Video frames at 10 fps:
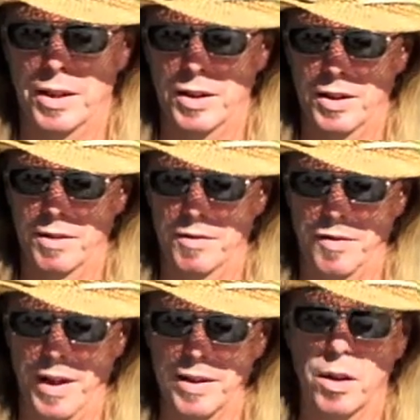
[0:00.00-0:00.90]
You
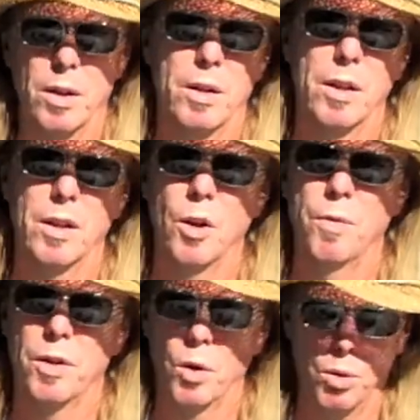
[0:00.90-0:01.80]
find a
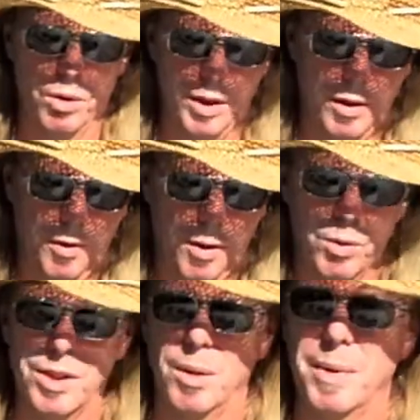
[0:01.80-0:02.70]
gopher hole, you
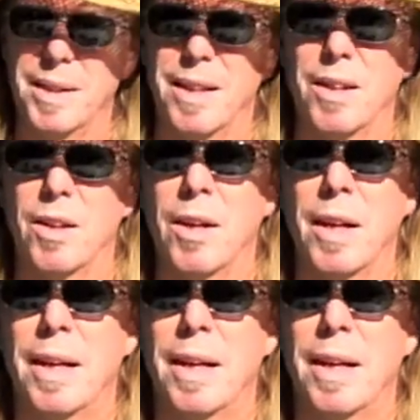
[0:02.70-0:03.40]
throw some in there,